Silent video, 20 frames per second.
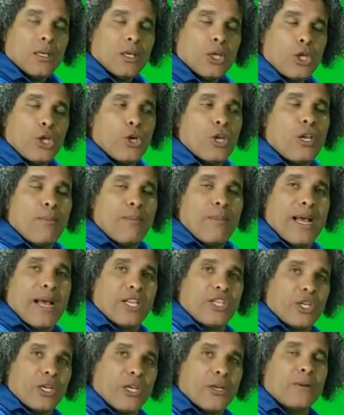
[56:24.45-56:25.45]
You
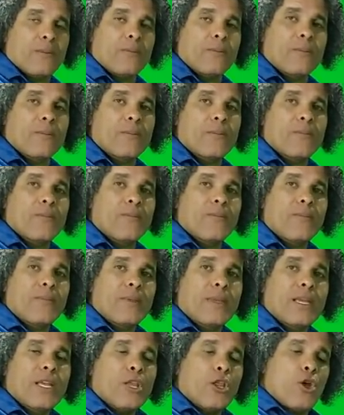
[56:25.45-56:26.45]
imagine
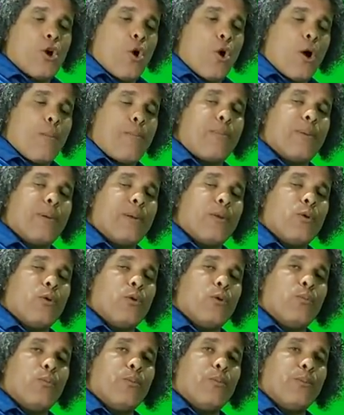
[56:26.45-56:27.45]
the
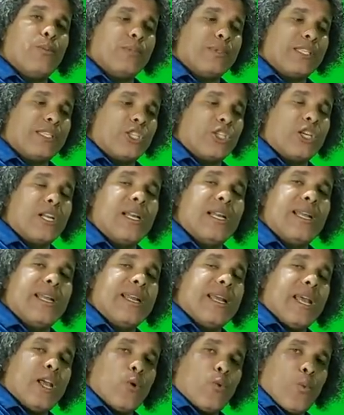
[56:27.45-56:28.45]
opposition
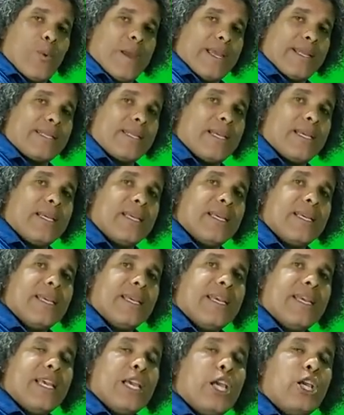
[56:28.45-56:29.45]
leader in waiting
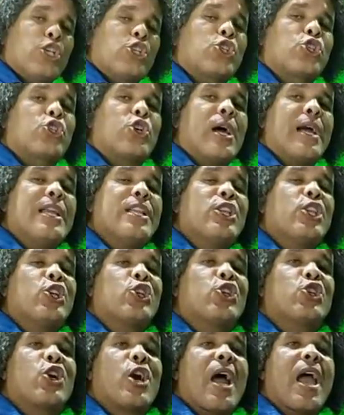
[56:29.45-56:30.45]
is trying to
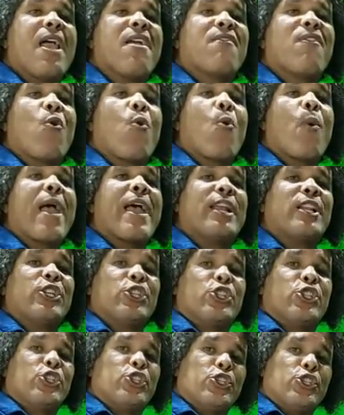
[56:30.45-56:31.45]
drive a
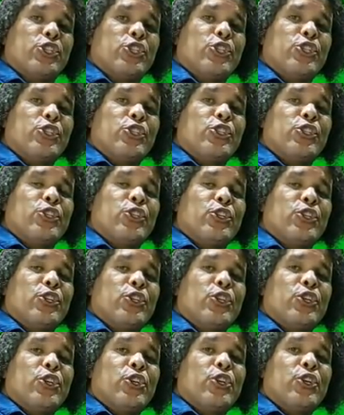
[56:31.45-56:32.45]
wedge
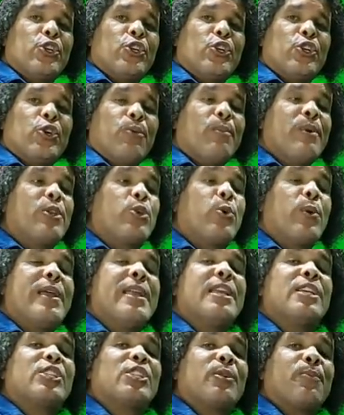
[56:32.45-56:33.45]
between
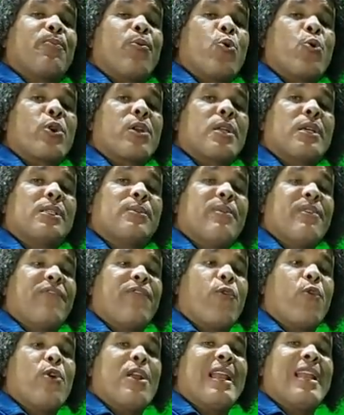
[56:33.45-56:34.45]
his supporters
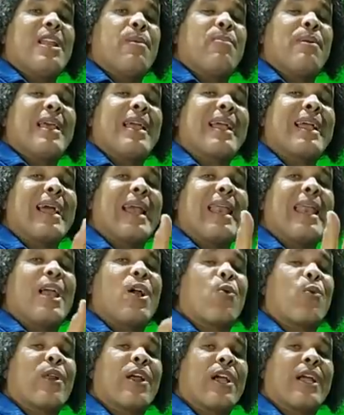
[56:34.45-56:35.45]
before he let the black
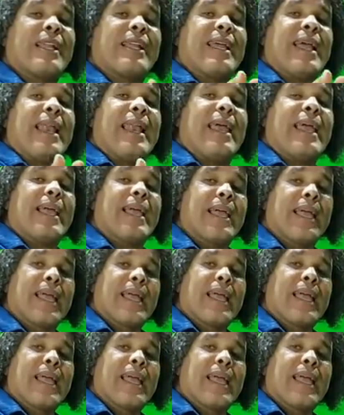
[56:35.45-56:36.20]
collect what I could collect.